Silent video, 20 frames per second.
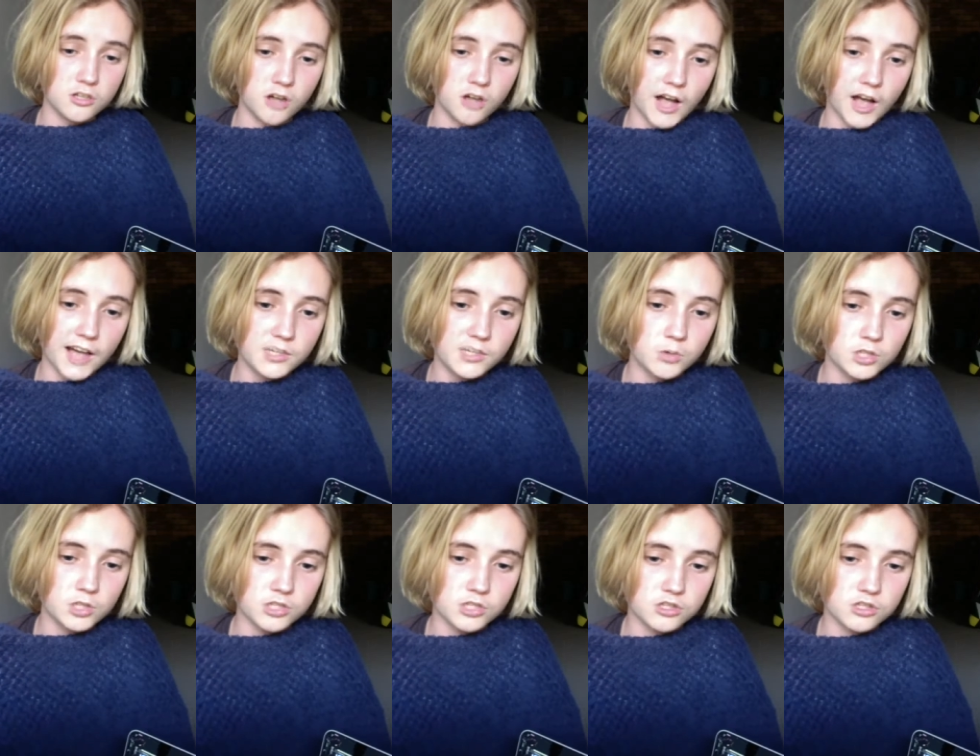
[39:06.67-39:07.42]
had to
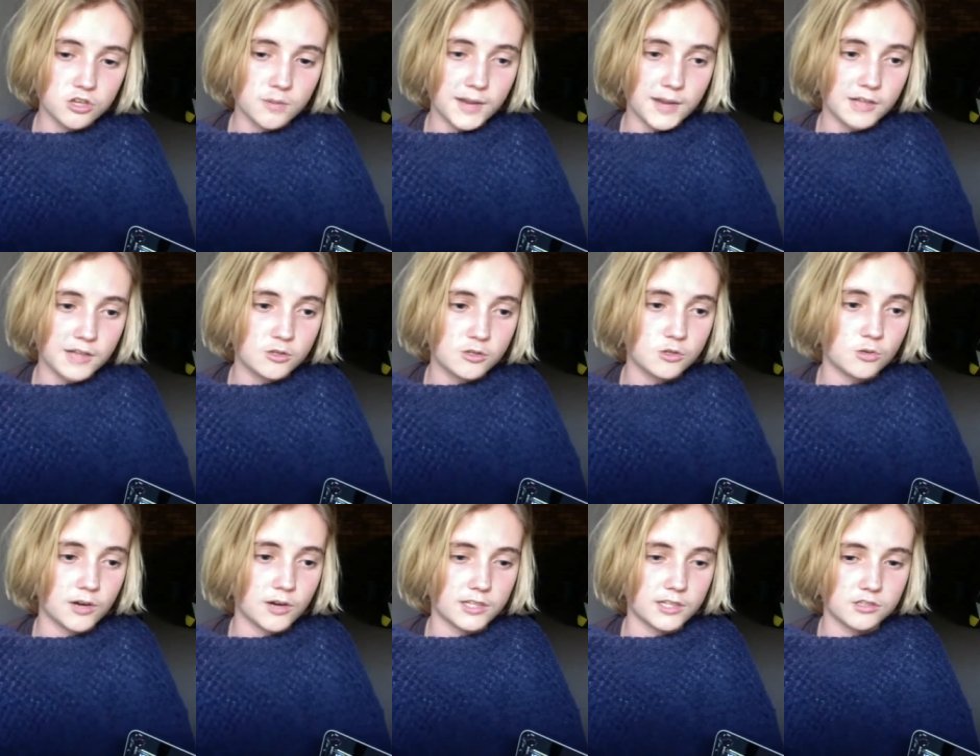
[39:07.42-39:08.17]
watch Terminator 2
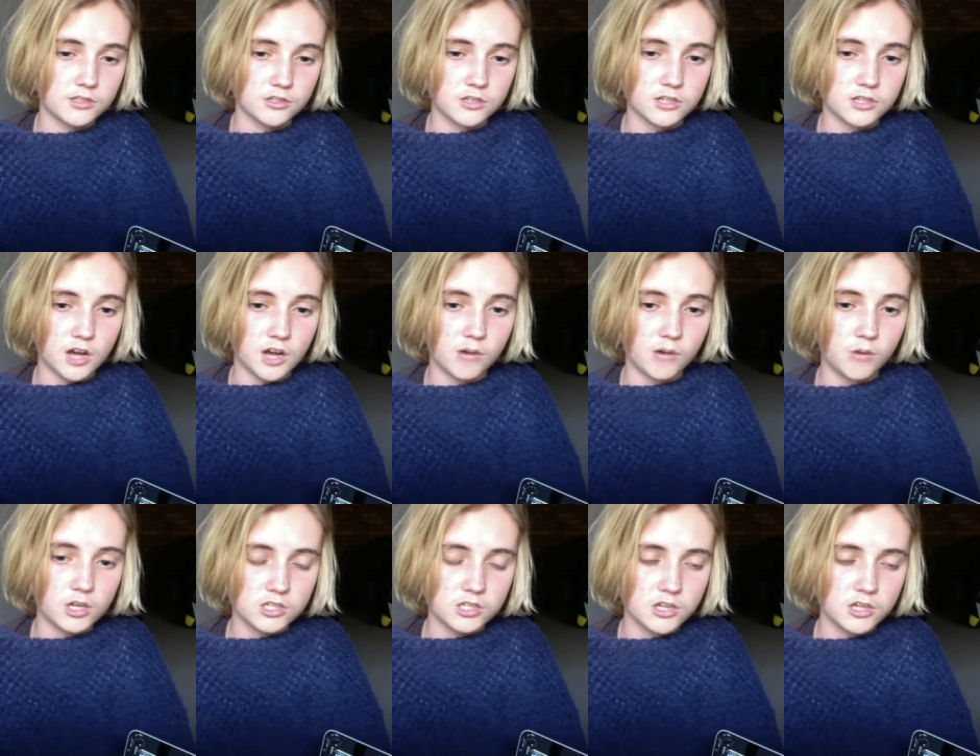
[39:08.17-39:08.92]
twice because I
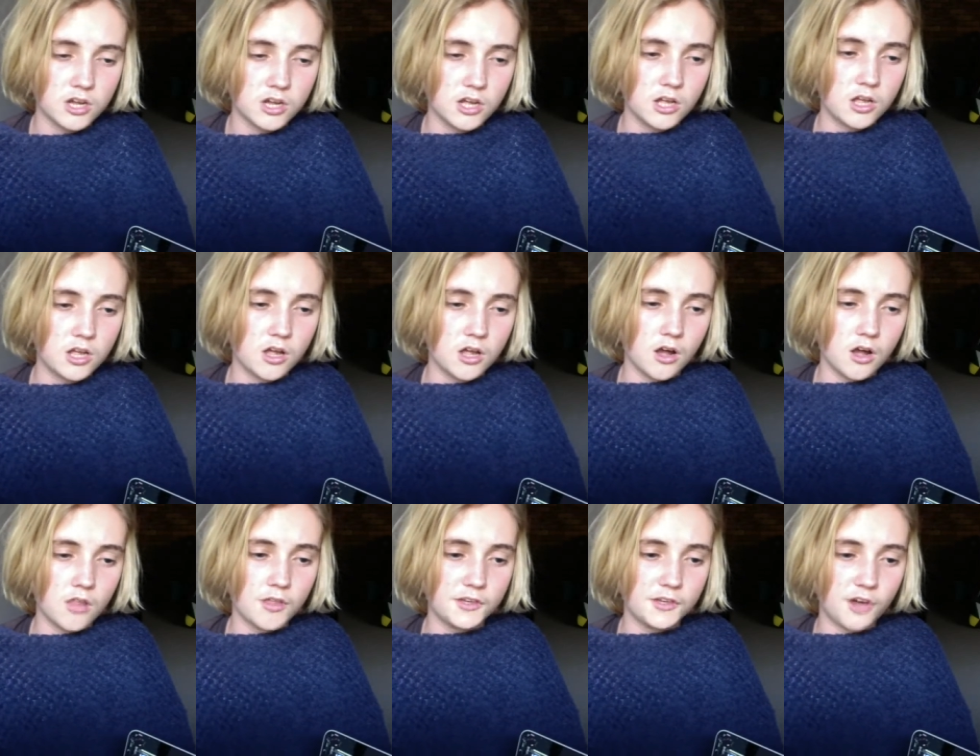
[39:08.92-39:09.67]
watched
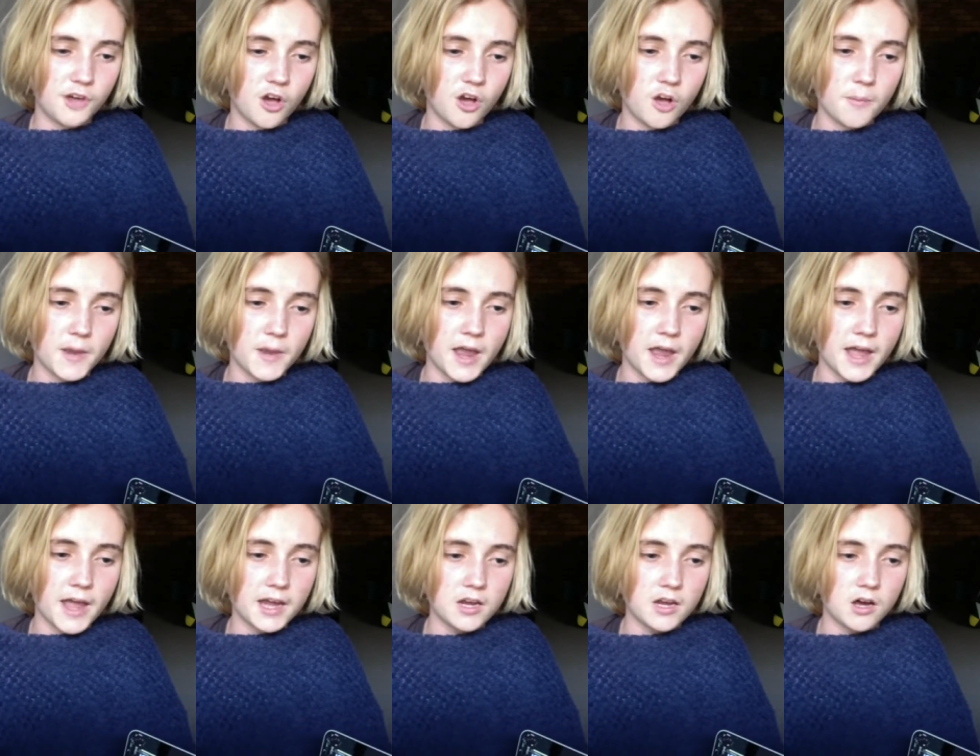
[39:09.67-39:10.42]
the
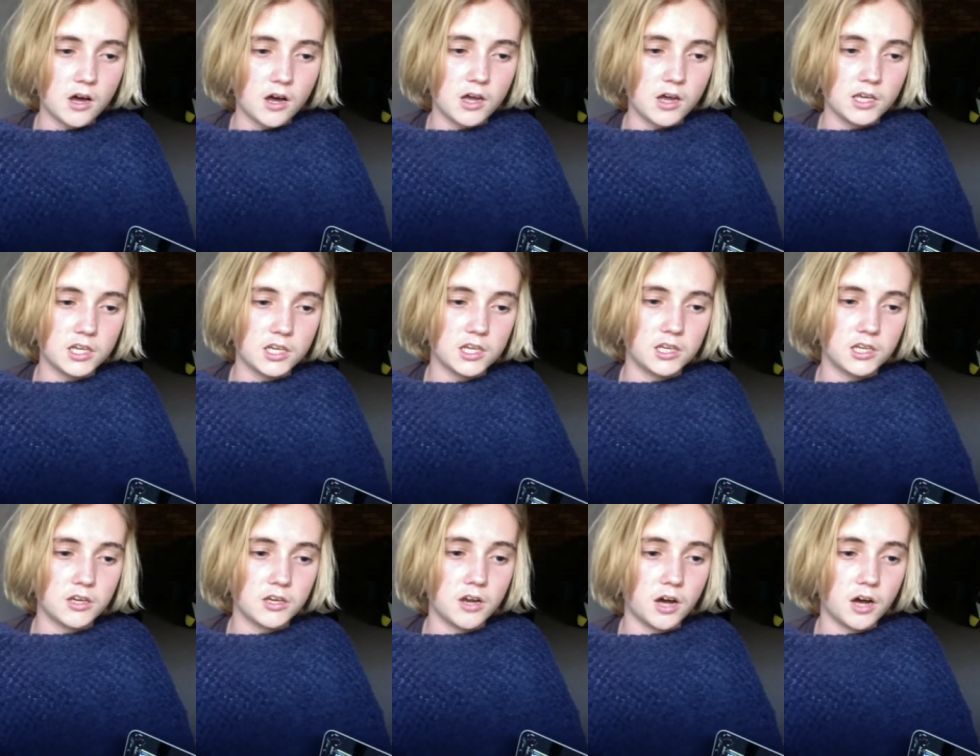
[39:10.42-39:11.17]
Terminator
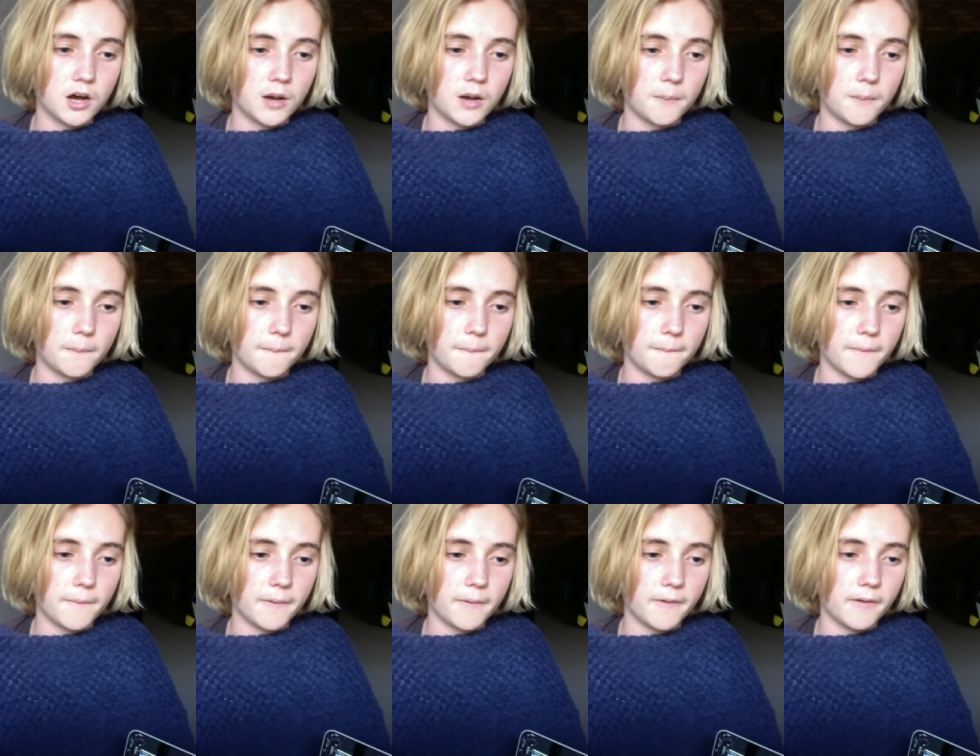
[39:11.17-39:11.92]
in
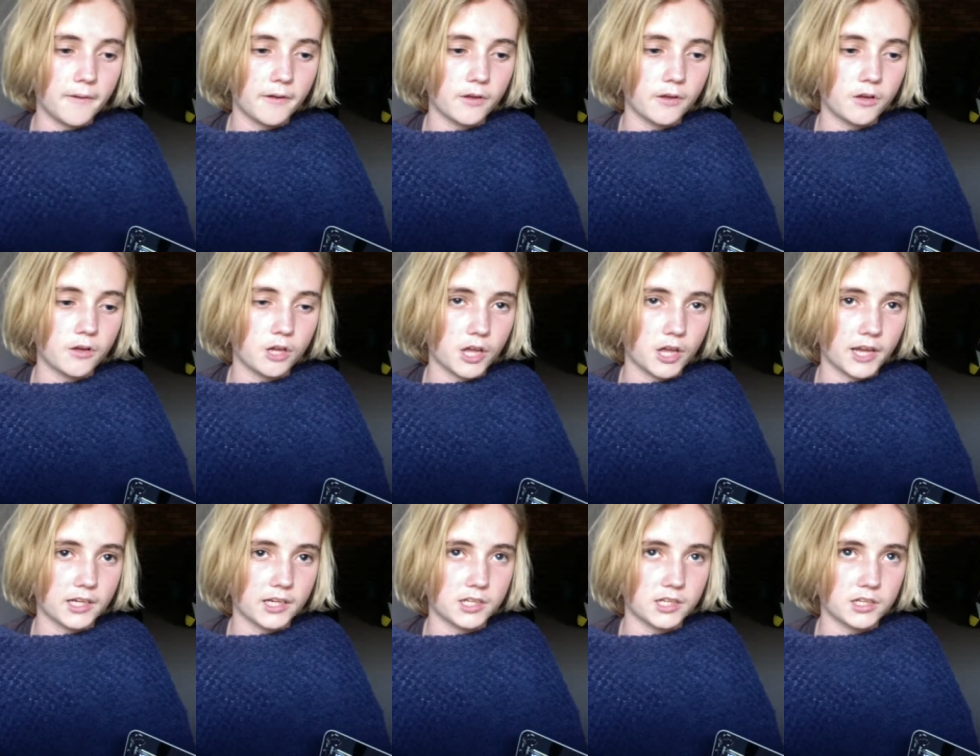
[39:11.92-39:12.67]

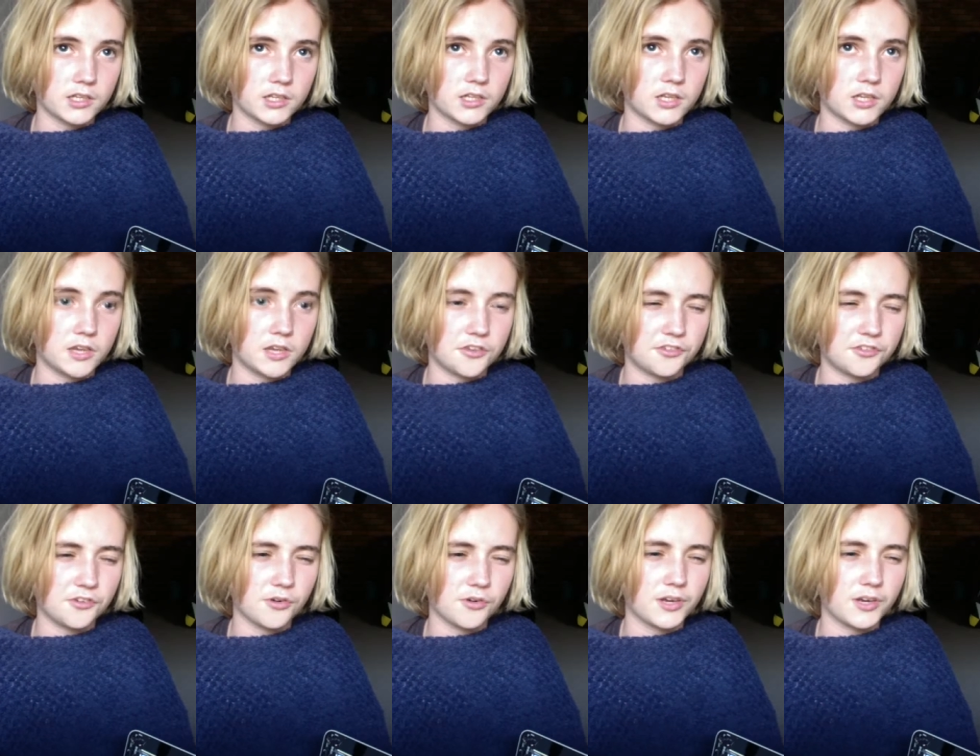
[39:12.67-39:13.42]

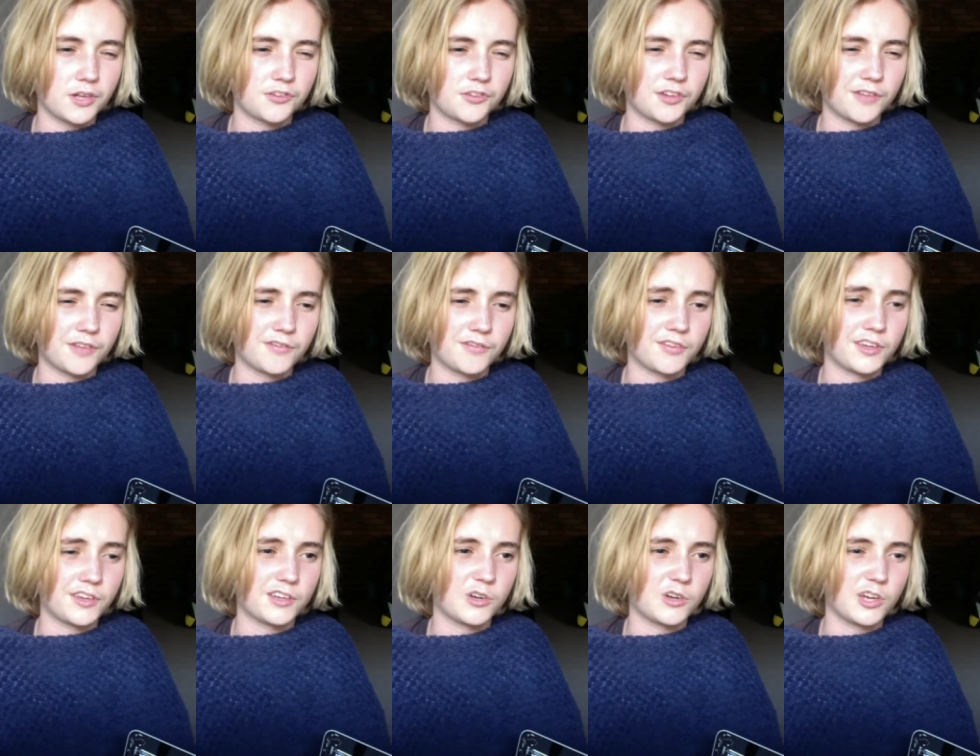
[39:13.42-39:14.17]
history or
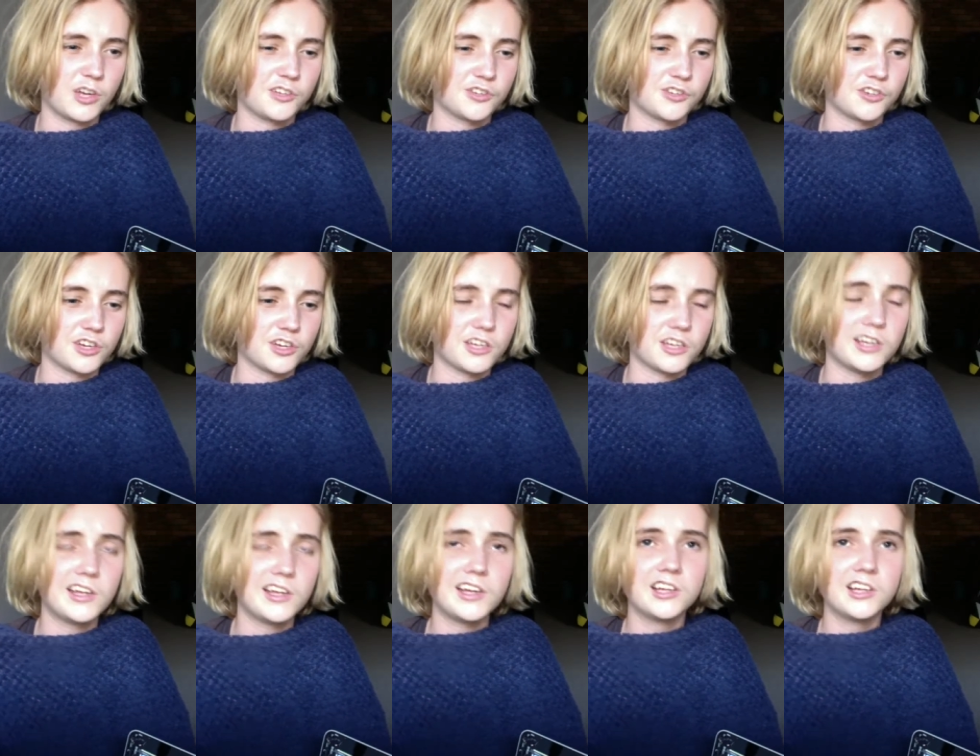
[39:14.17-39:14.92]
something, HSA,
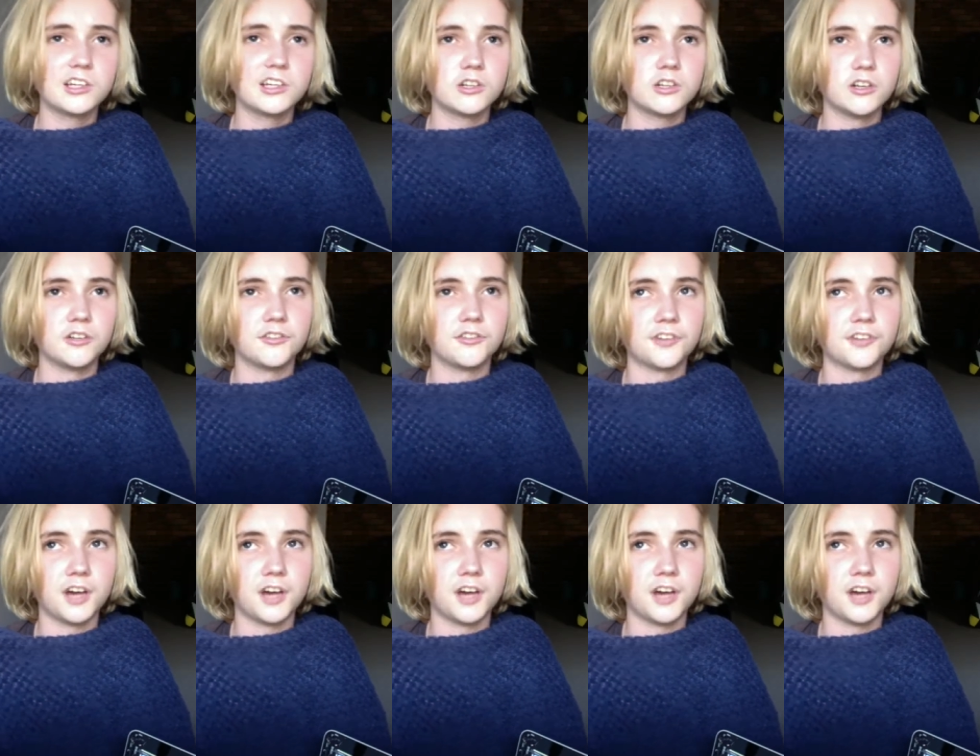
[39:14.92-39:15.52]
because